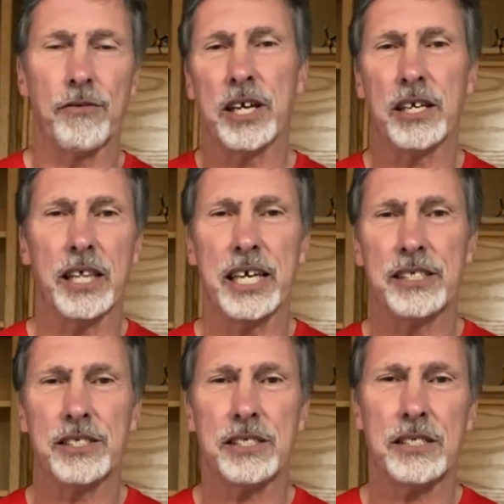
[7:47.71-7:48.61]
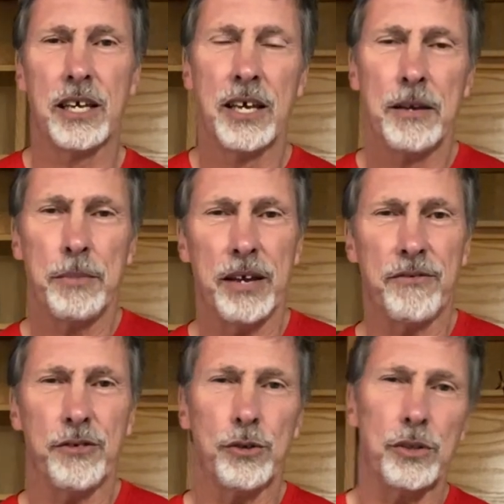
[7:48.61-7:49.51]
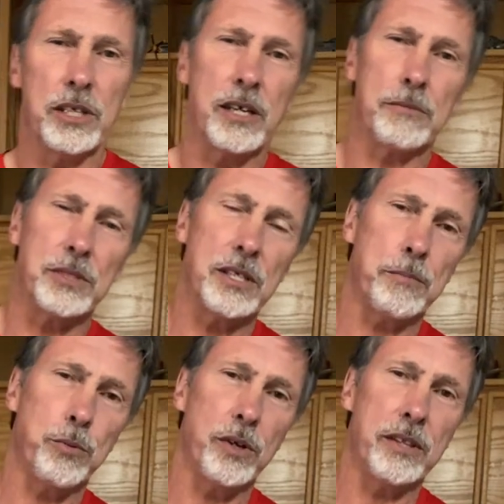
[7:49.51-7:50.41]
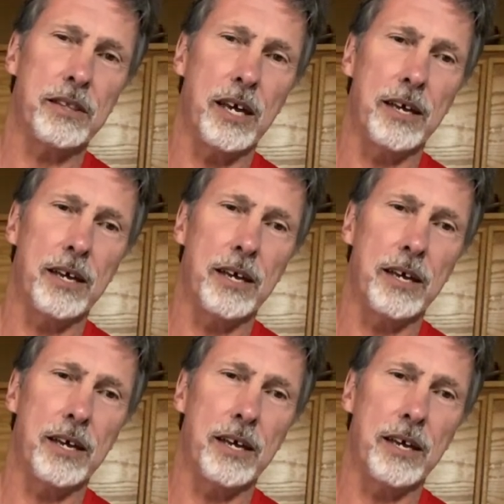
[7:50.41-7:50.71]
regulates pet food and comes up with